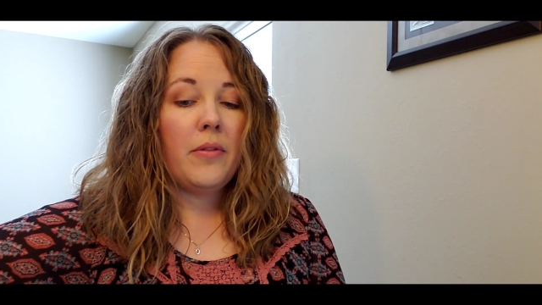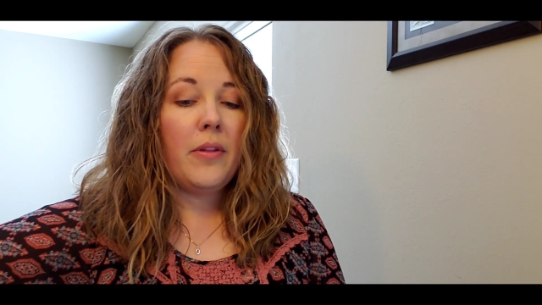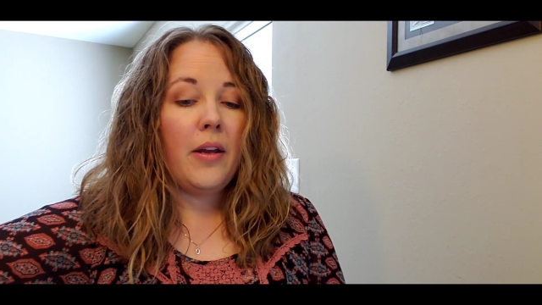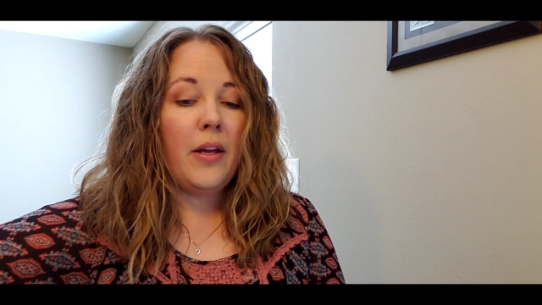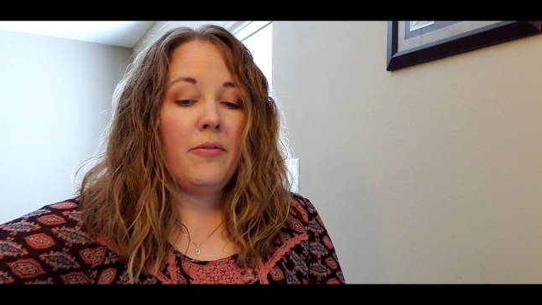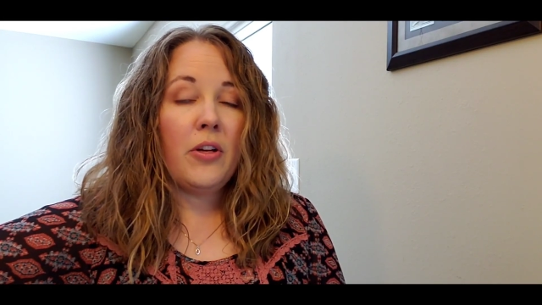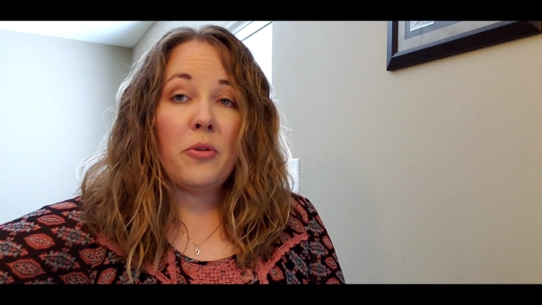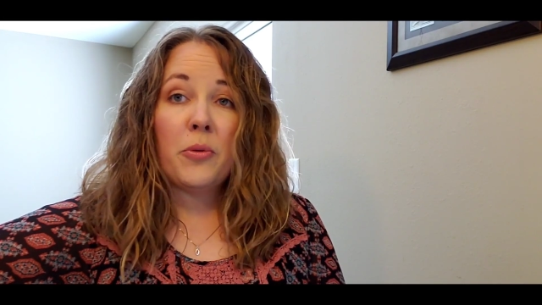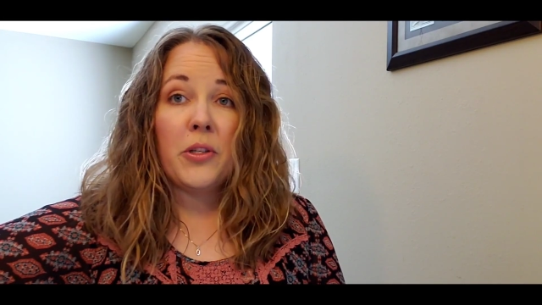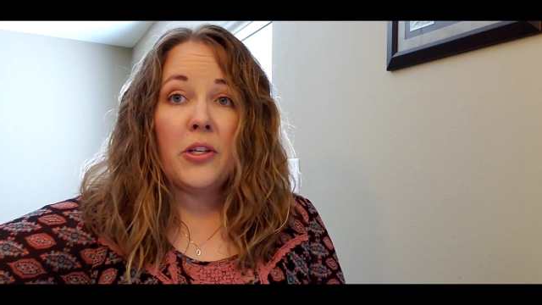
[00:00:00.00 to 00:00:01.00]
They've
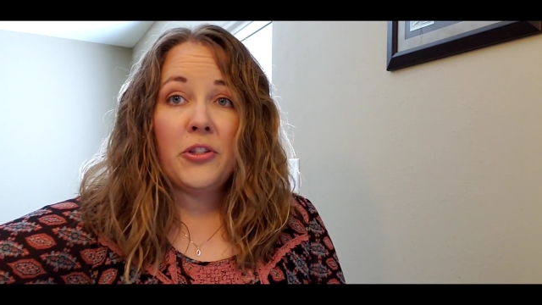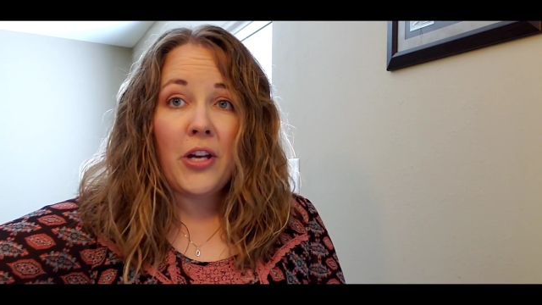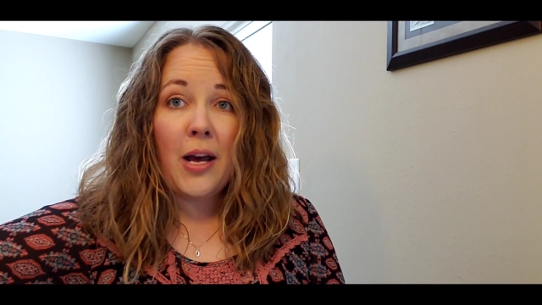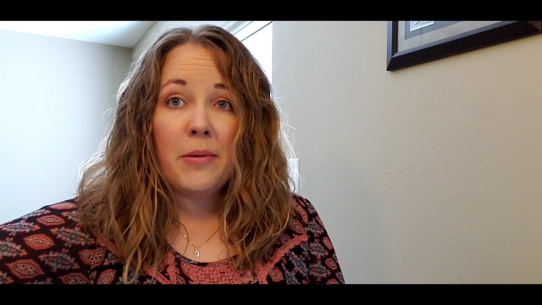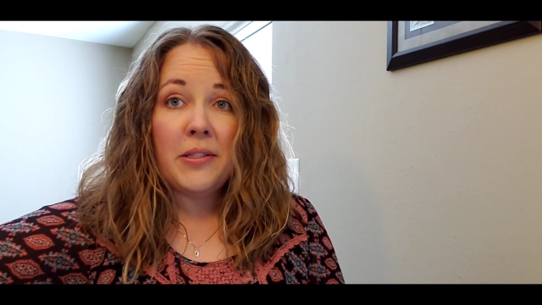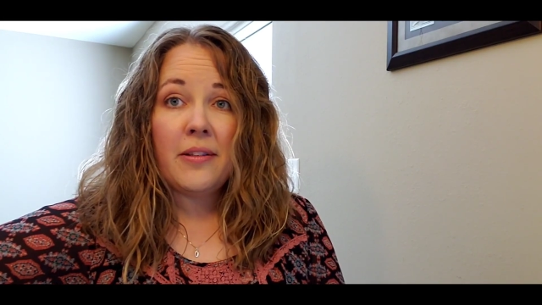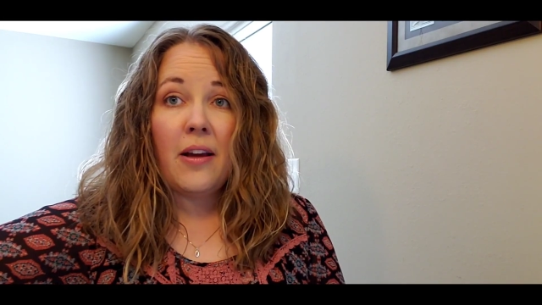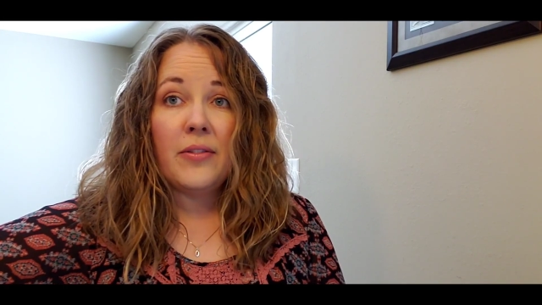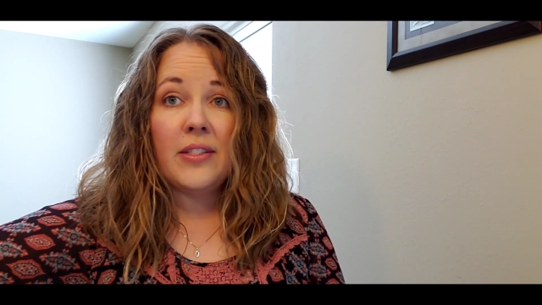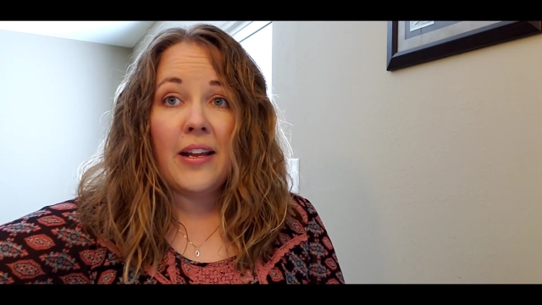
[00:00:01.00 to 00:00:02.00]
done a really good job
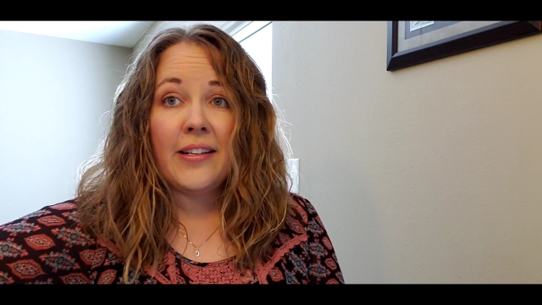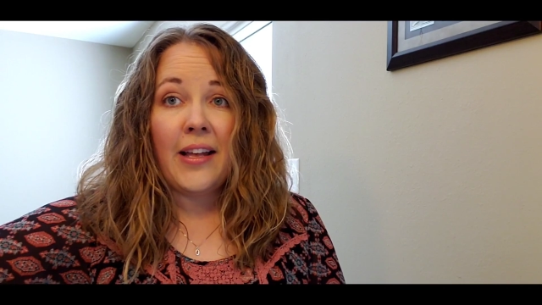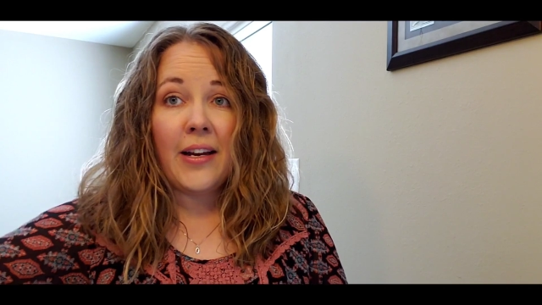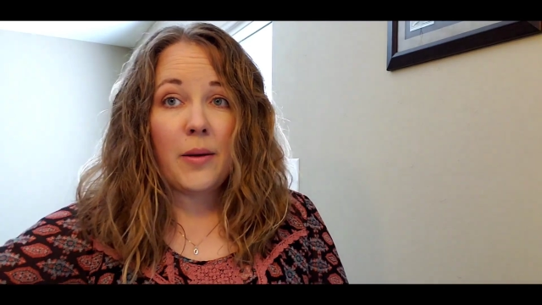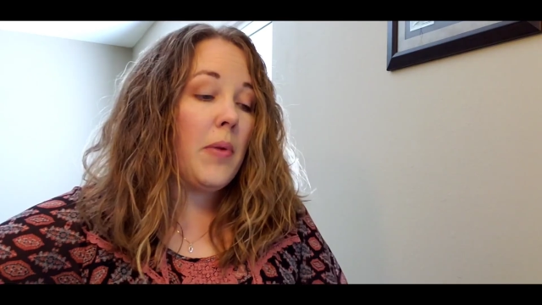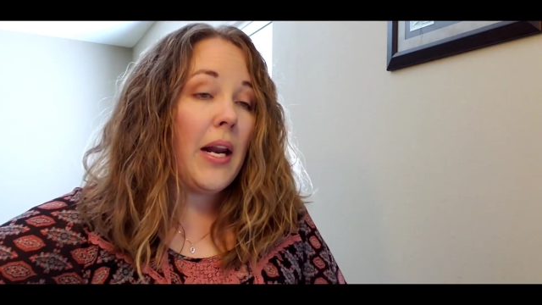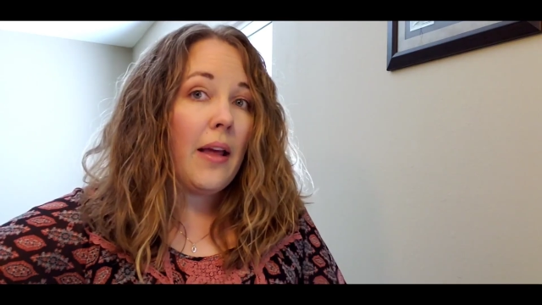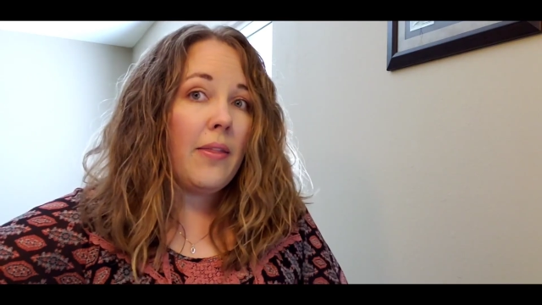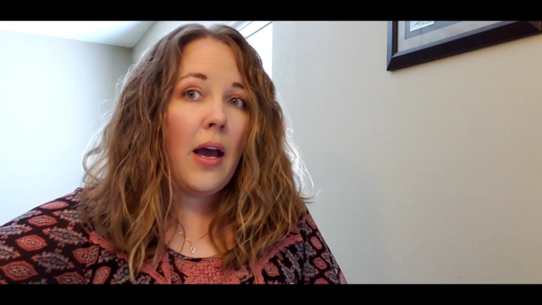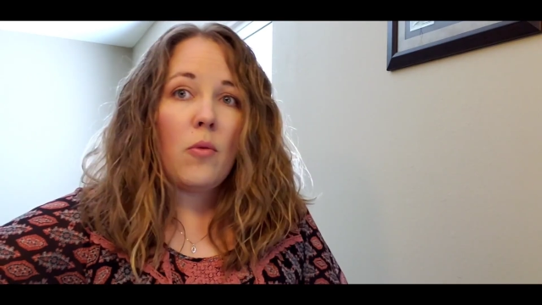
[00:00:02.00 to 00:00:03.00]
of setting that up.
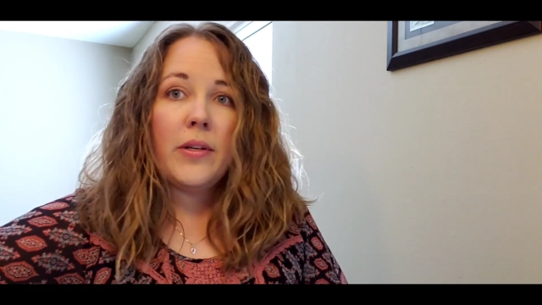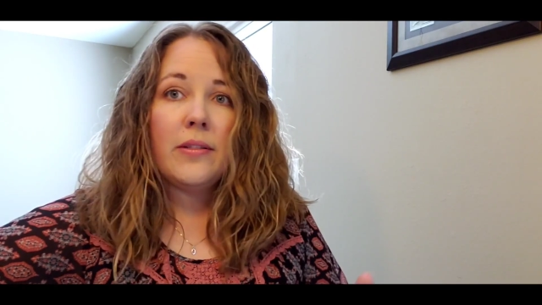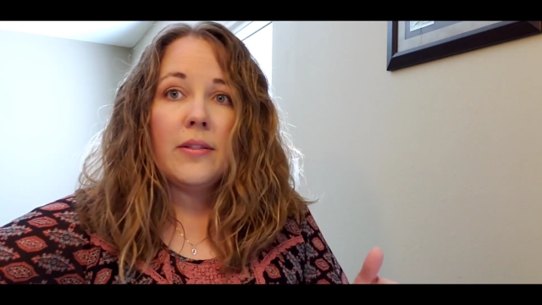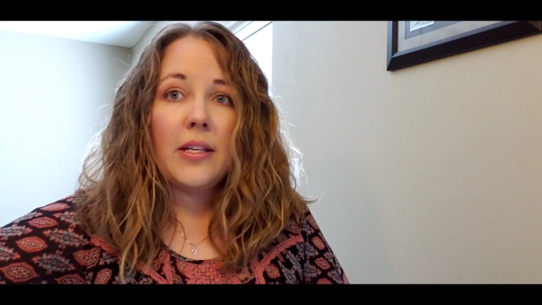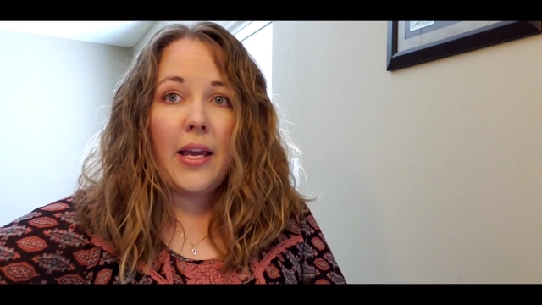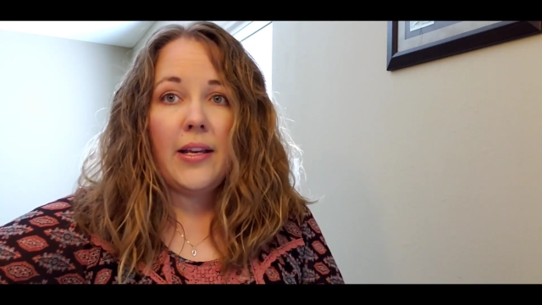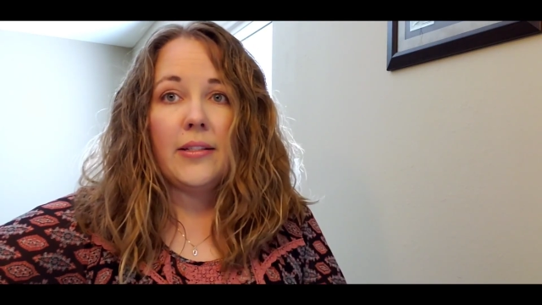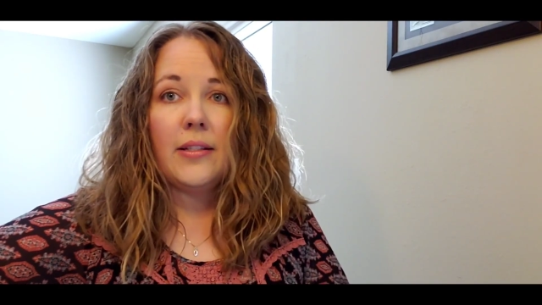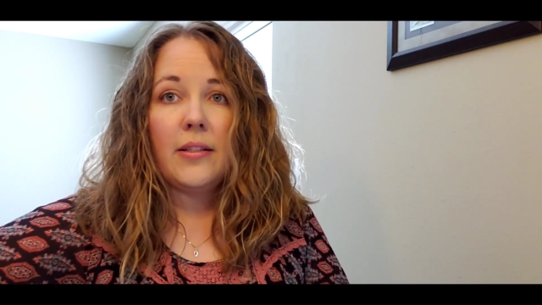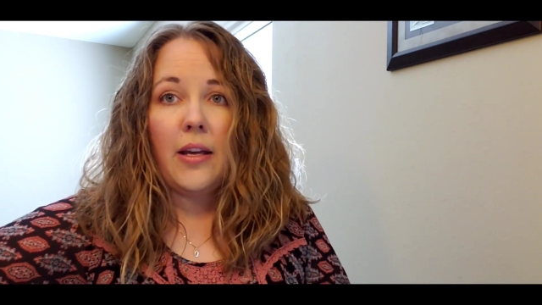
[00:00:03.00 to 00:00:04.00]
But that wasn't the
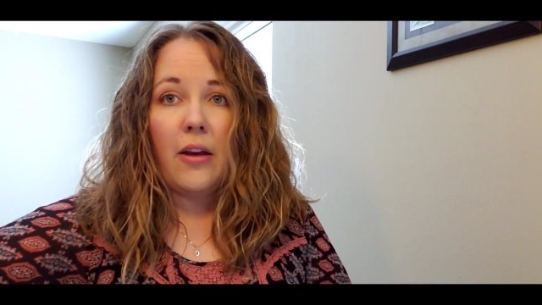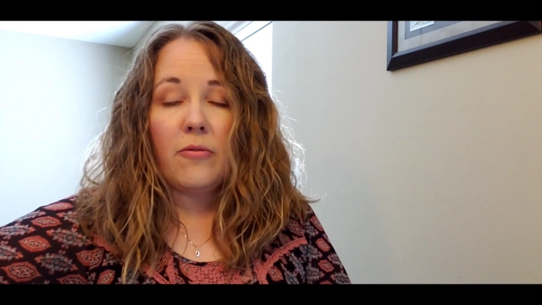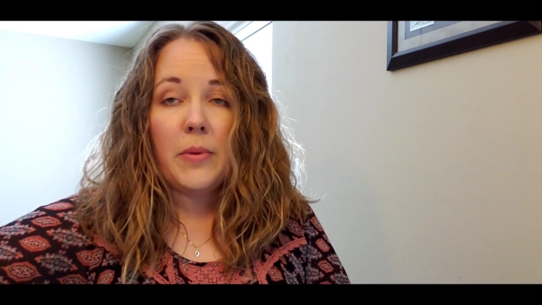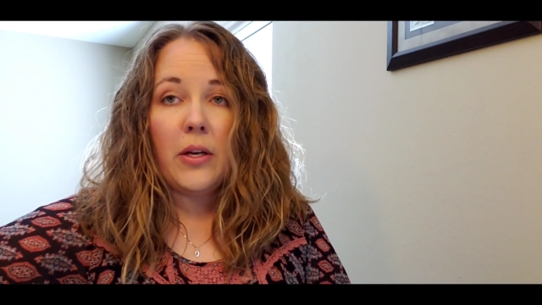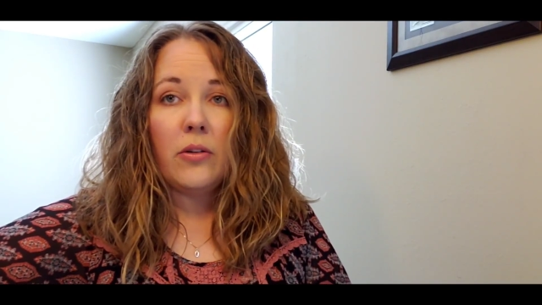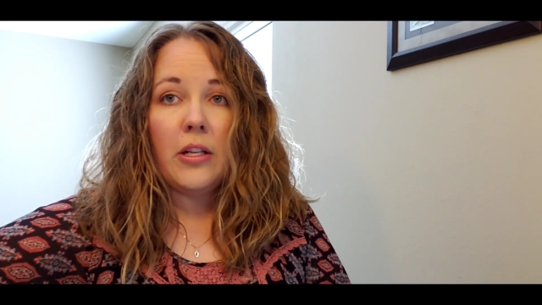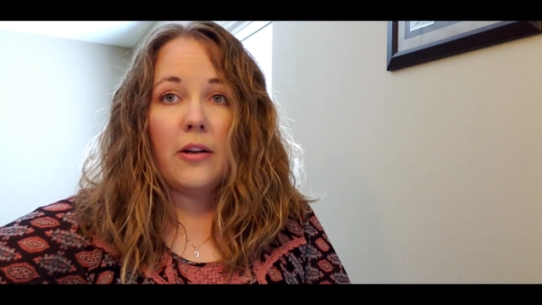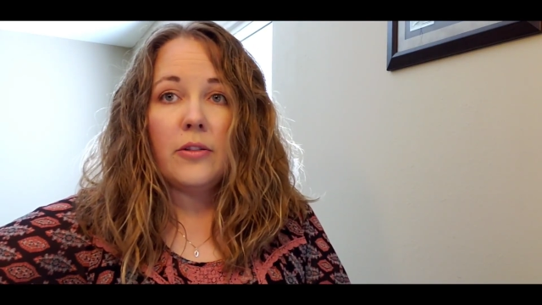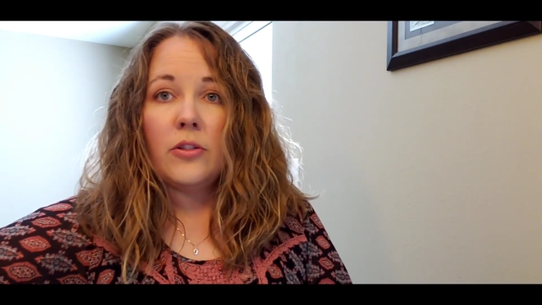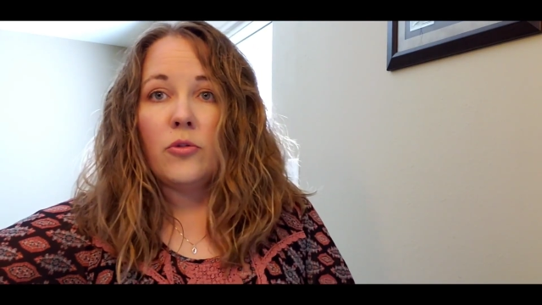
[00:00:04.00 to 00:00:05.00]
case at the FBO that
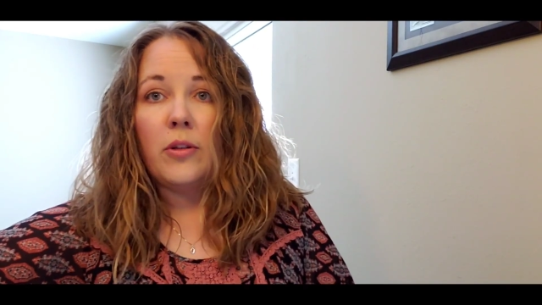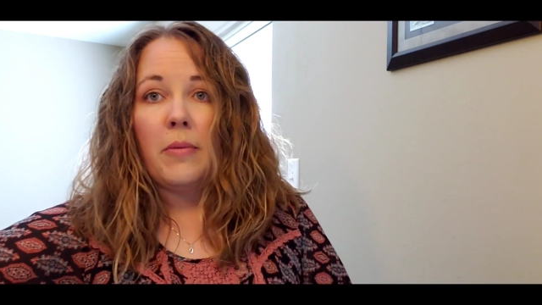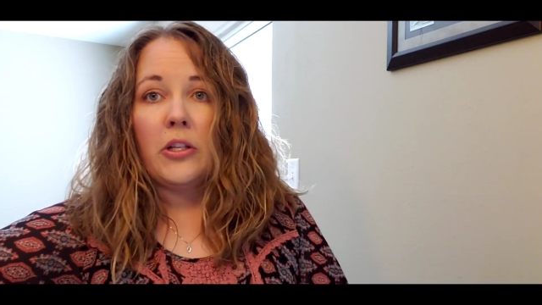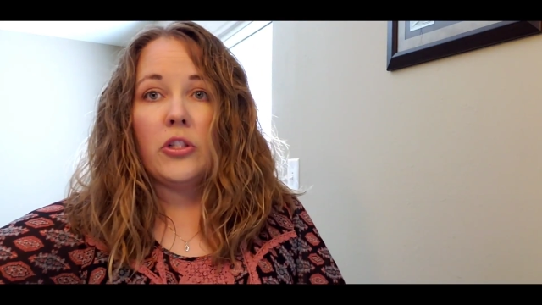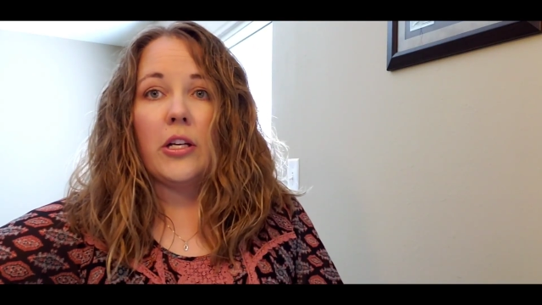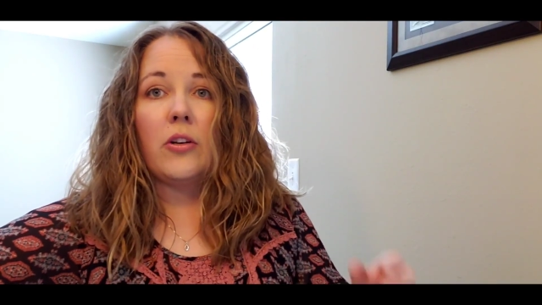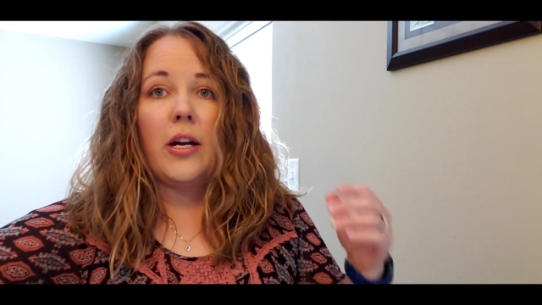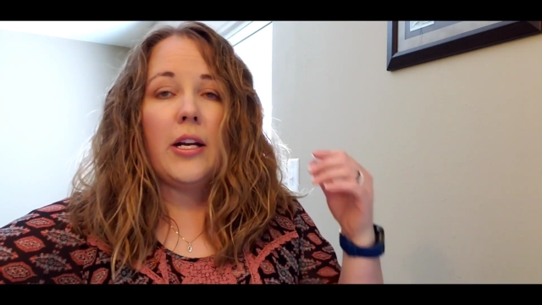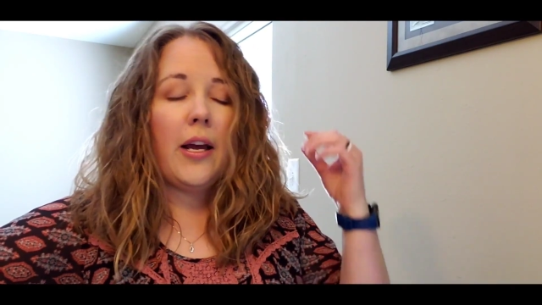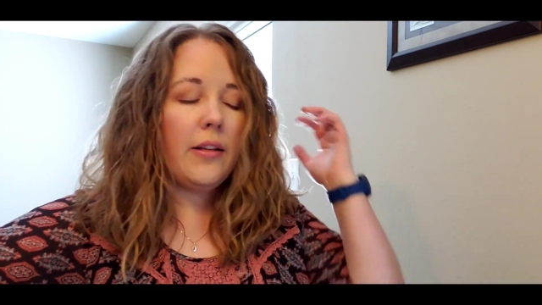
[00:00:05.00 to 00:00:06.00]
I was doing my check
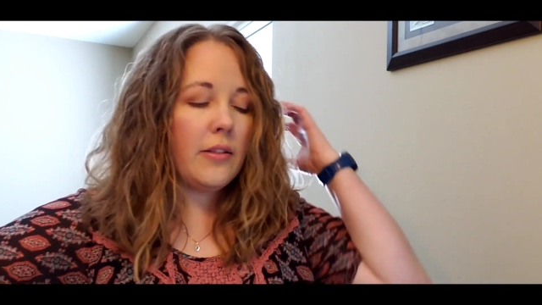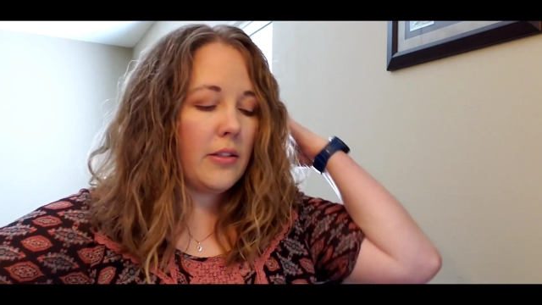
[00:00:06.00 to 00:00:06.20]
ride at.